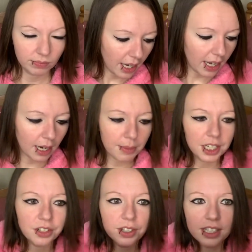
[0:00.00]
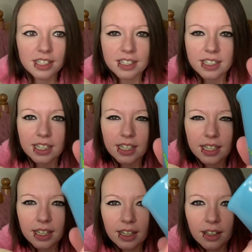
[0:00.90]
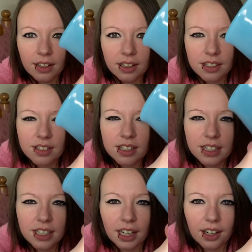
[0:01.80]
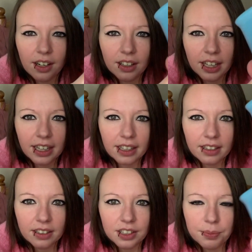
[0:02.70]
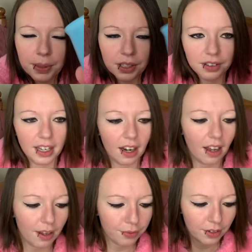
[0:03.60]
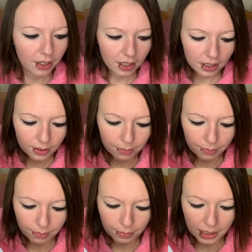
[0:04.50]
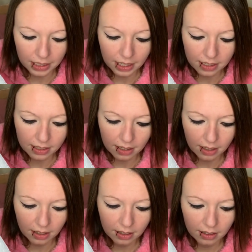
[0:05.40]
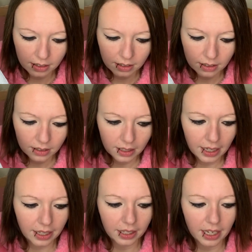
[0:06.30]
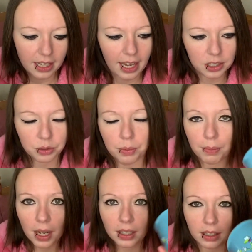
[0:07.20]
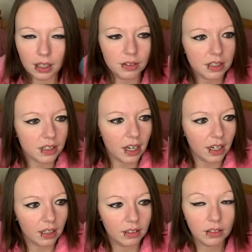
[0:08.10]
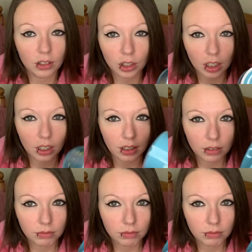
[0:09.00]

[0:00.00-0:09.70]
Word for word: I mean, you can see the sticker, like it could peel right off, but it doesn't. And like the actual mug though is like good.